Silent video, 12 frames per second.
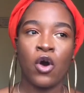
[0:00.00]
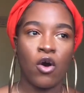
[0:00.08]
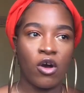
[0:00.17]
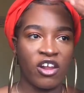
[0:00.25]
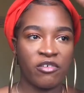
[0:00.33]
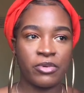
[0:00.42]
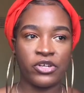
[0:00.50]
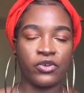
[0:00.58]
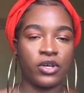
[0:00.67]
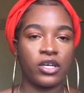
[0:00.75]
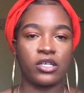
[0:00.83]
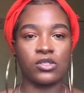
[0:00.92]
All I've been
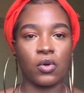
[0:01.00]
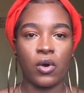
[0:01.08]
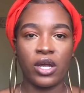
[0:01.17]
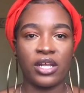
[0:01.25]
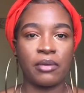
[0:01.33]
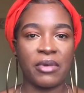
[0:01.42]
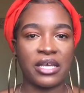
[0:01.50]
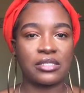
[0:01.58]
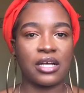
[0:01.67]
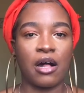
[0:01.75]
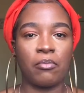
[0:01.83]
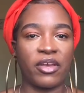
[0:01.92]
doing is oiling my
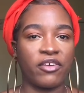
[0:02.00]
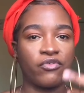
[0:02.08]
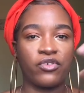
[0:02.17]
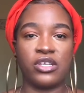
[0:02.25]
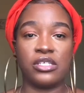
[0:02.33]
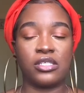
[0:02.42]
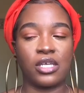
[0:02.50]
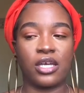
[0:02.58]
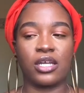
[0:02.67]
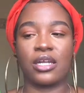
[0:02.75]
scalp every second